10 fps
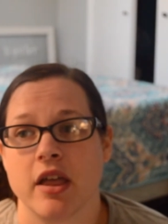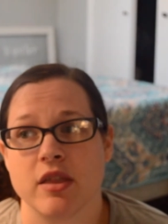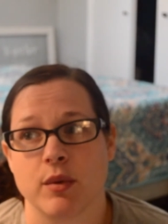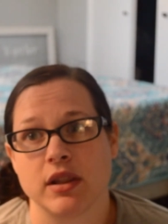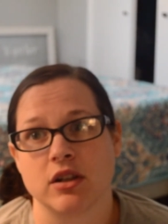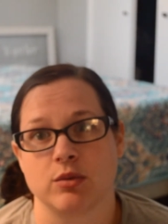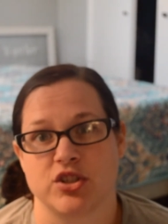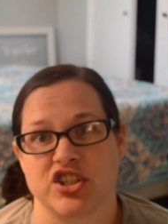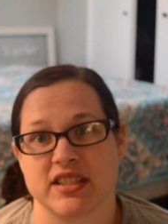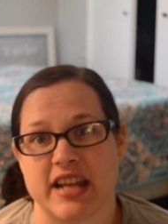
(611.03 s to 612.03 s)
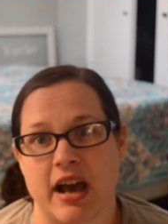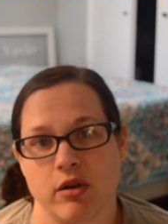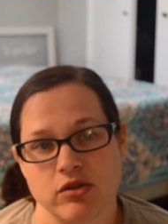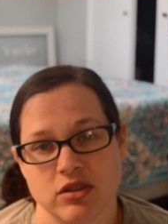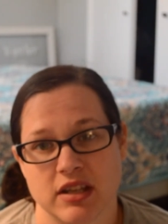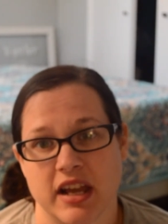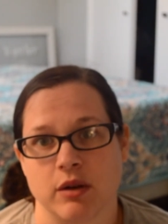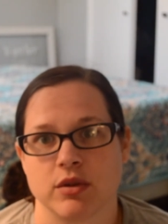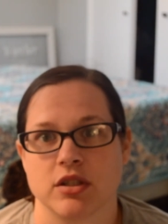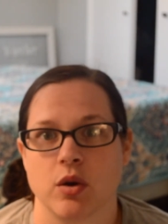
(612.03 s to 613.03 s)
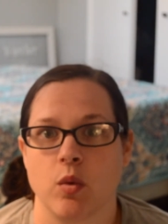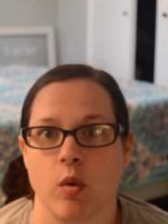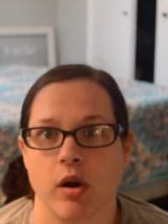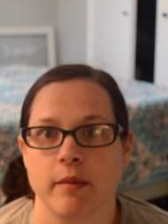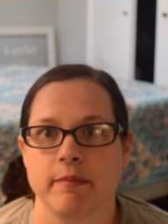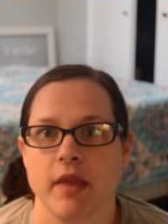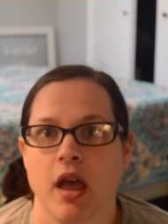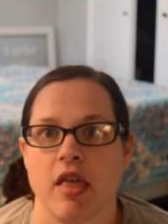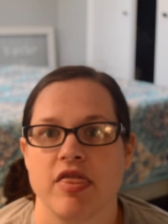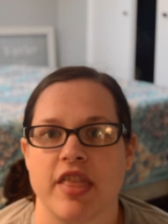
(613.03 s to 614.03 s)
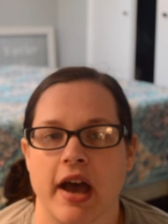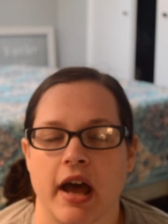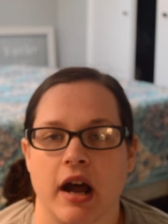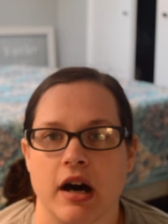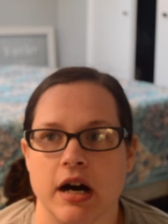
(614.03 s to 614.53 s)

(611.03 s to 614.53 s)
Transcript: the one load was just towels and it was so warm that